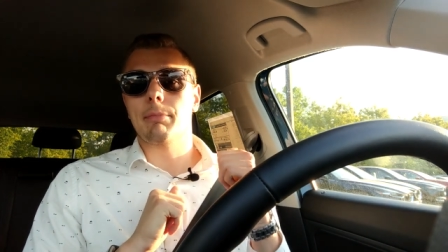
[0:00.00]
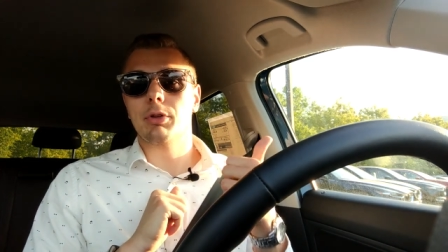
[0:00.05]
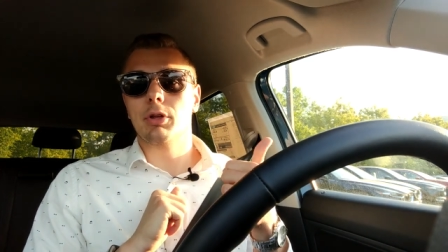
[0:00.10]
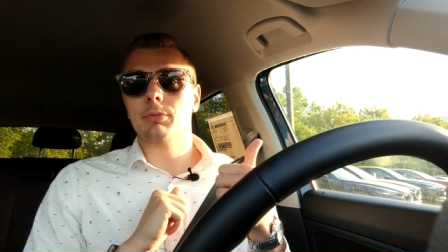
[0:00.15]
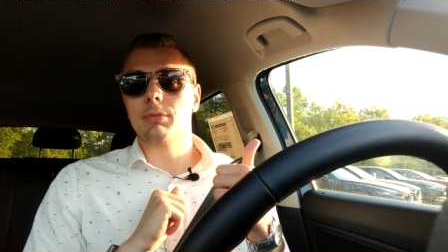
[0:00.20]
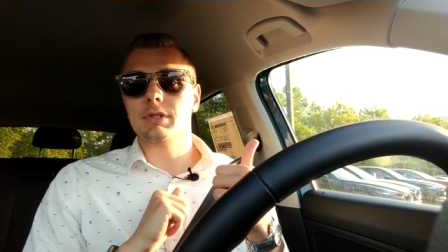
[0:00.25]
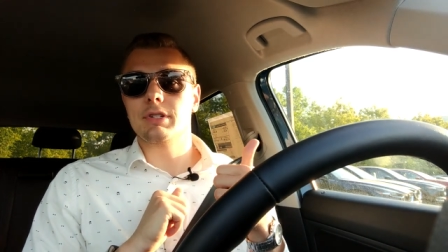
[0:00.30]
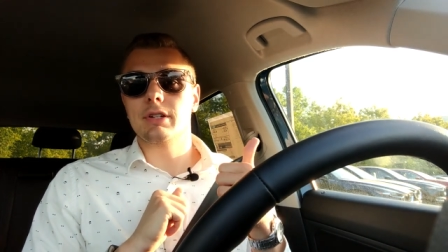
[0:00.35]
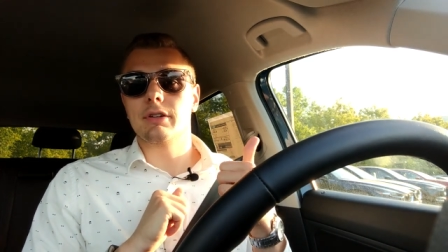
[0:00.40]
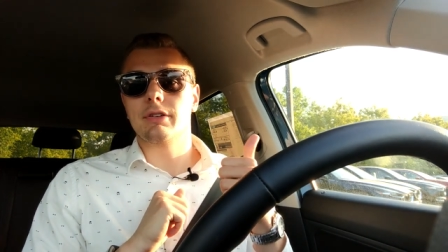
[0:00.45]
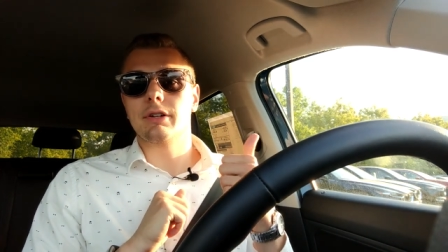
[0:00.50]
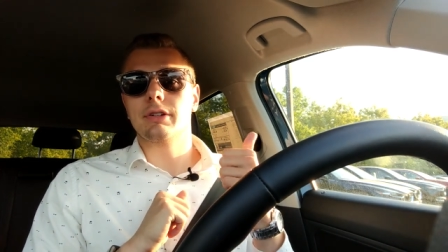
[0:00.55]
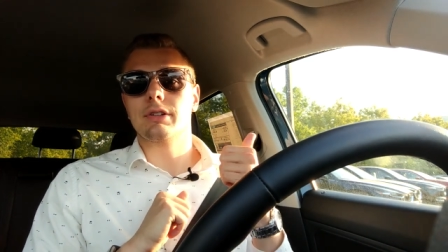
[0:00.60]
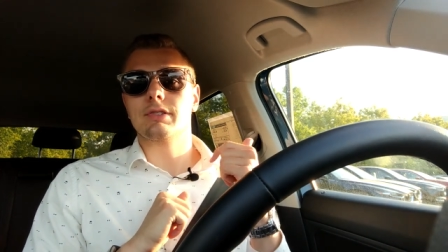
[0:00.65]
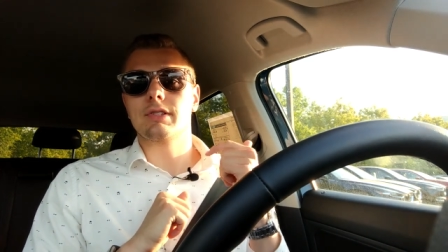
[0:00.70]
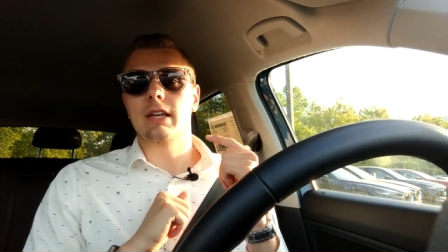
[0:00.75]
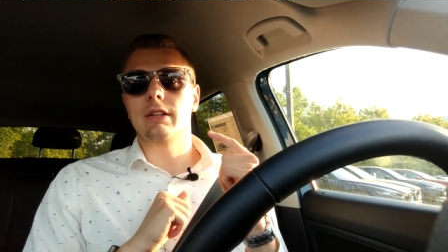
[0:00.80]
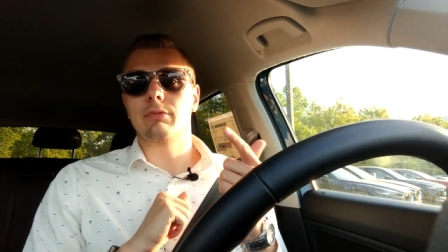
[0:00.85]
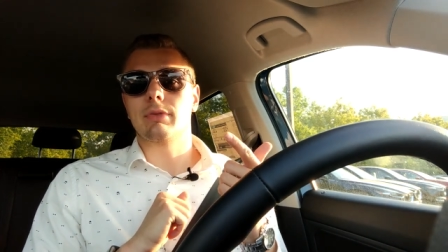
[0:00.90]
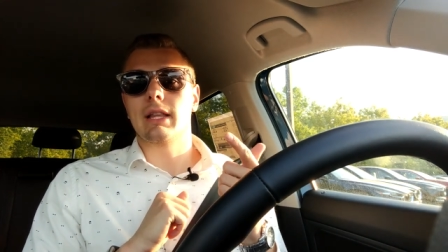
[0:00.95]
build
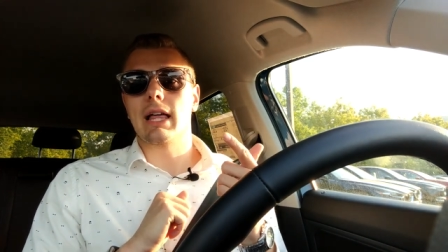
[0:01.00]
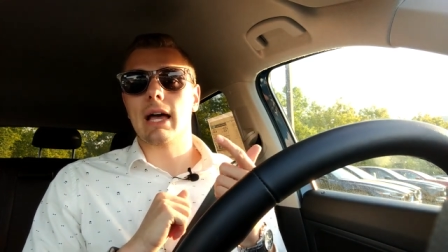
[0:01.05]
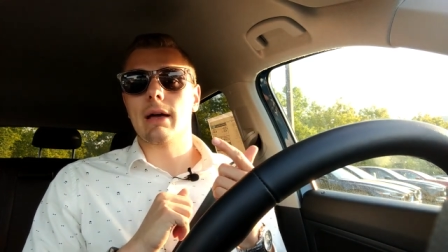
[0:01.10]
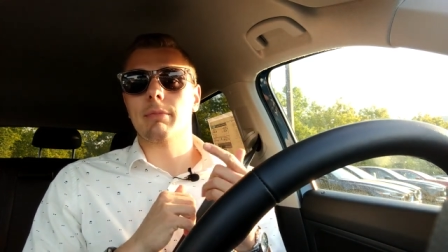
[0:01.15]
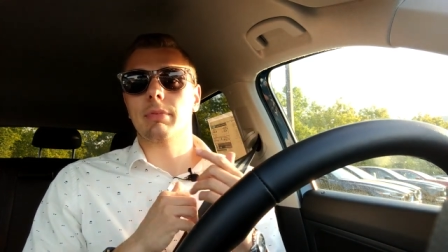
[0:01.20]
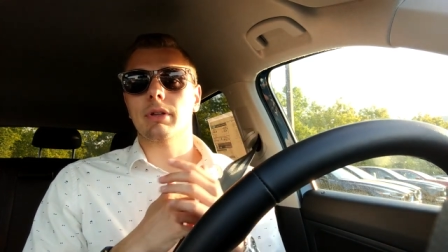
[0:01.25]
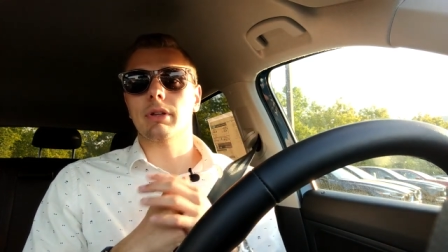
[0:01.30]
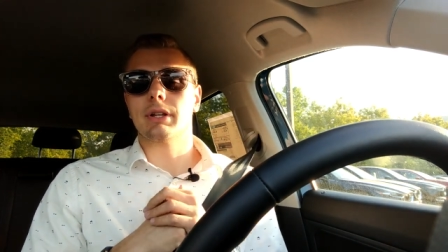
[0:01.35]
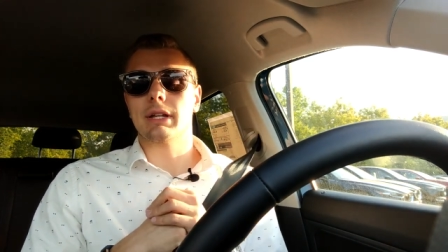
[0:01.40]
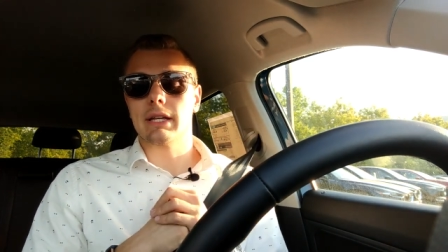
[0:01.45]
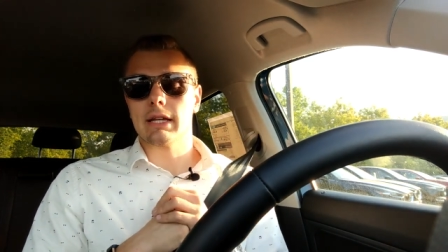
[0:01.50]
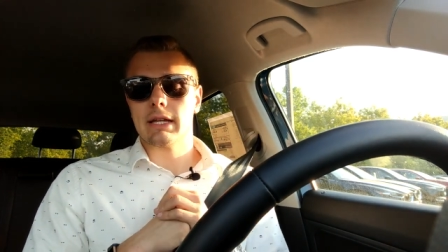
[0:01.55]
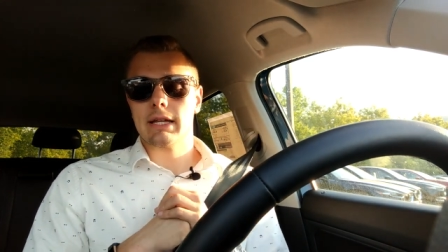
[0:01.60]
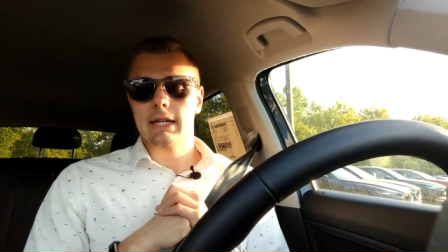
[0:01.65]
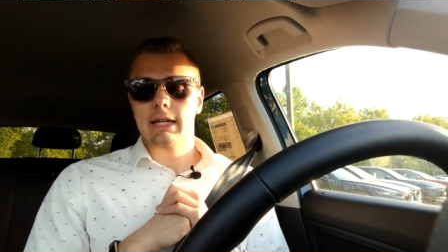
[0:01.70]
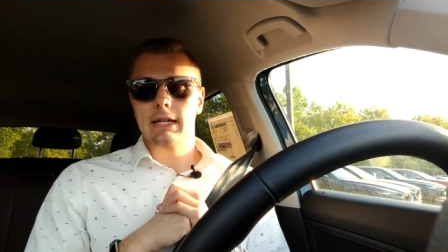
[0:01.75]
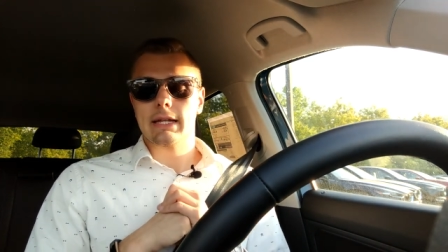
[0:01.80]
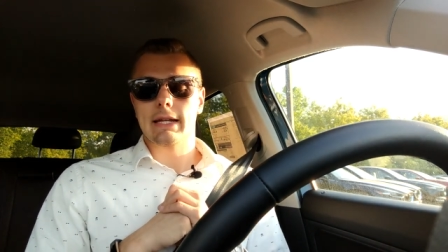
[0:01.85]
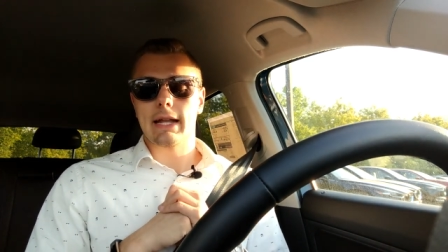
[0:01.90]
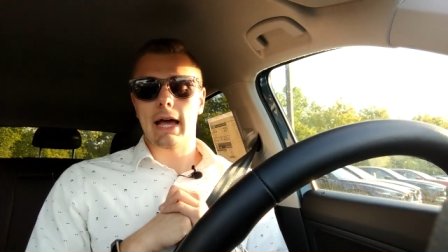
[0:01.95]
materials and reliability.
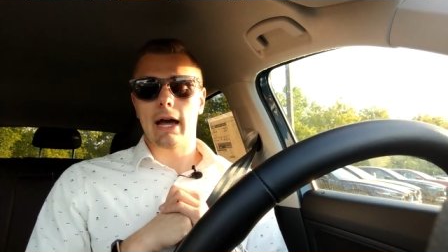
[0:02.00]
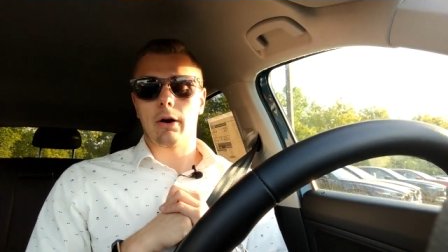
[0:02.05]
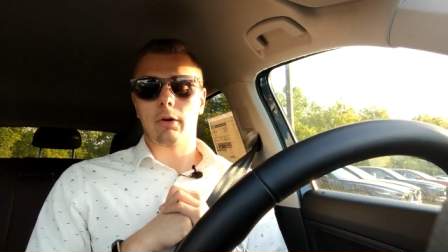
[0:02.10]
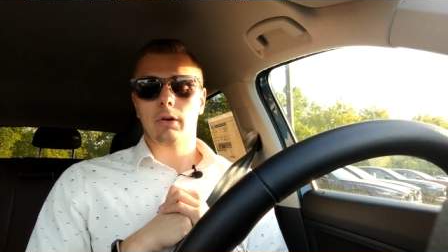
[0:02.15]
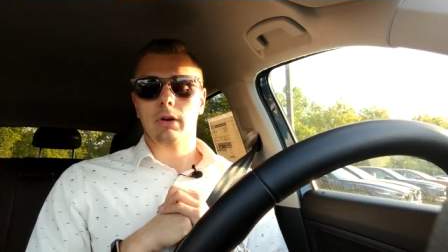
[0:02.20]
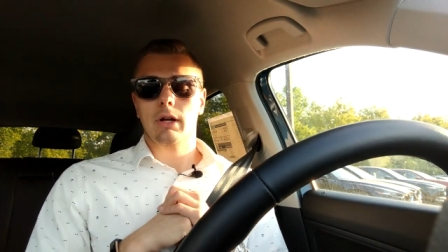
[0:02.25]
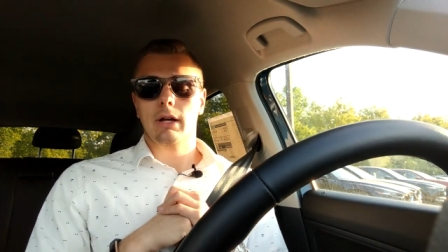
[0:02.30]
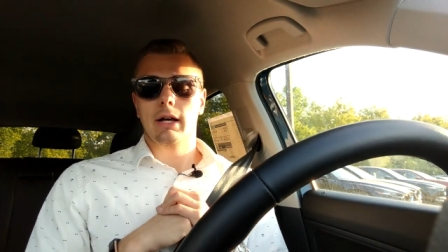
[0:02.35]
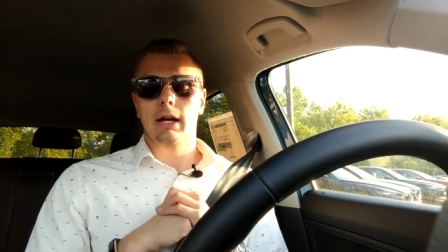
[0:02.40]
Now,